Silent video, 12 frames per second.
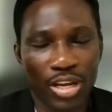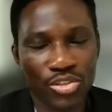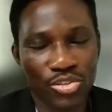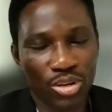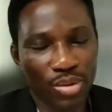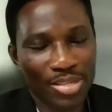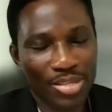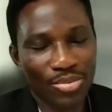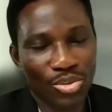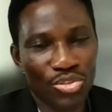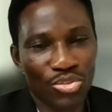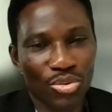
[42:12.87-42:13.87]
Okay, so the
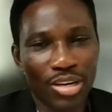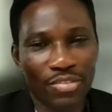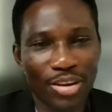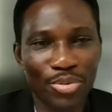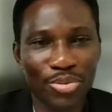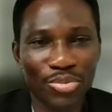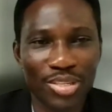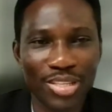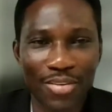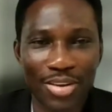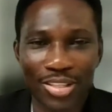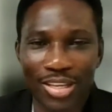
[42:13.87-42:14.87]
person wants to know the difference
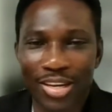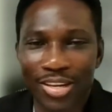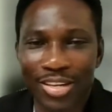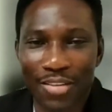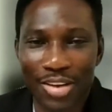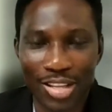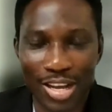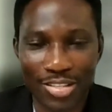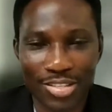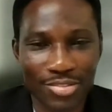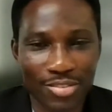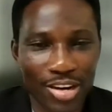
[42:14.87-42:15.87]
between direct and indirect
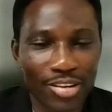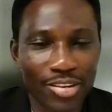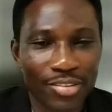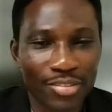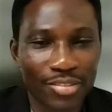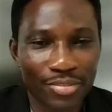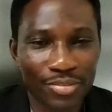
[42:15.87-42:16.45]
taxes, right?